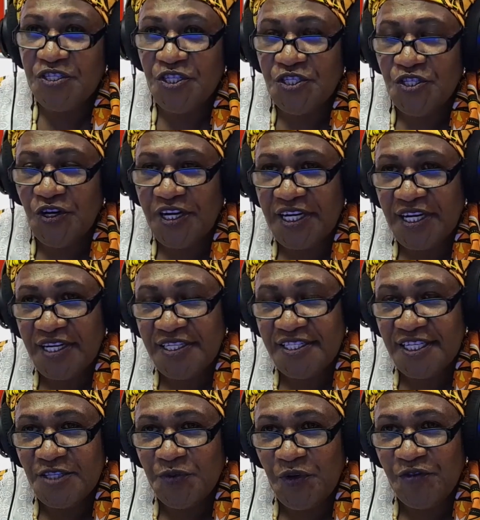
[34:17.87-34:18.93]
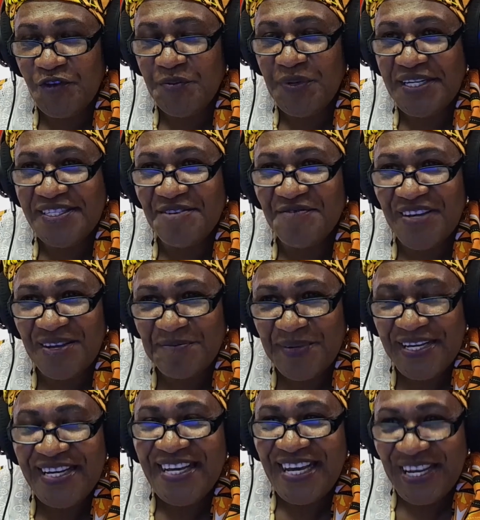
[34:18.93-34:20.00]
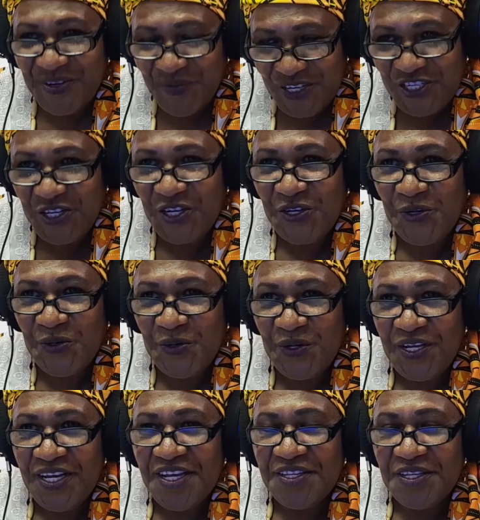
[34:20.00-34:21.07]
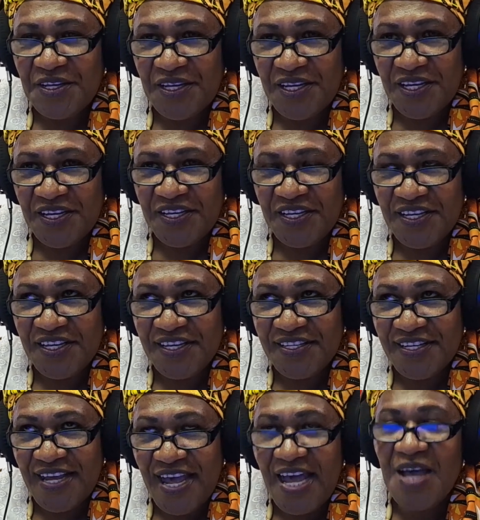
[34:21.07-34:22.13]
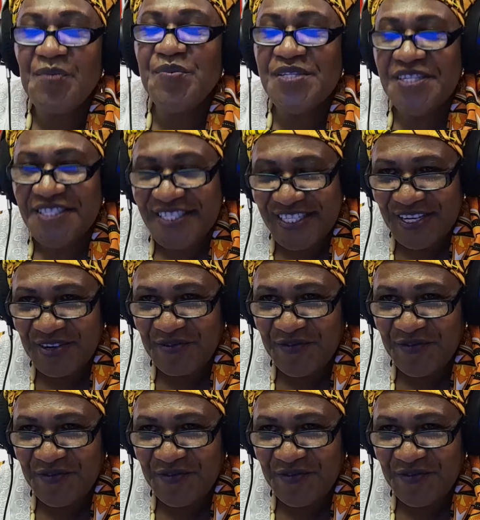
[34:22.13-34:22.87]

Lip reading: much joining 96.3 Buzz FM and wishing you the happiest